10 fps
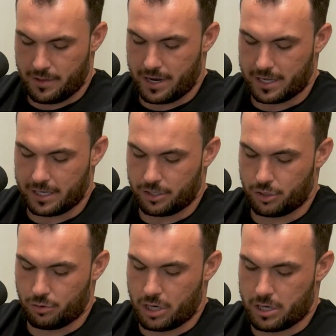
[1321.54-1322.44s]
that I can do.
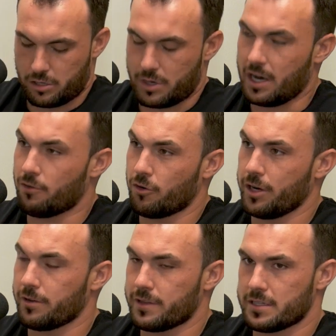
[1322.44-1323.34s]
You
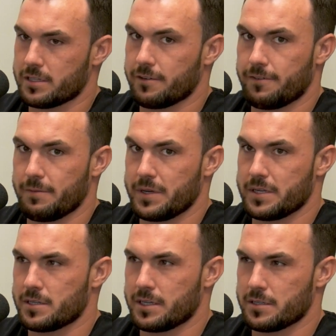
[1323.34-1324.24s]
cover it. This is the
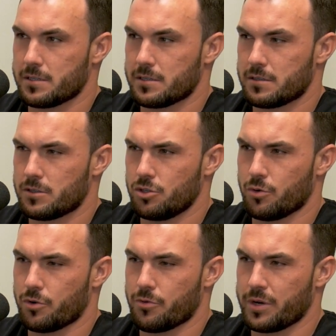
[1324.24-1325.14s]
Fitbit Sense
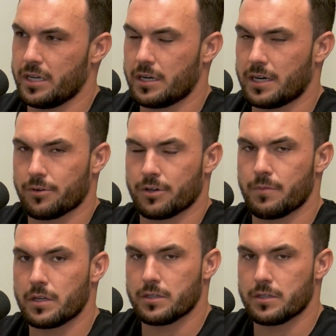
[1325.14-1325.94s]
2 or 3. I don't know.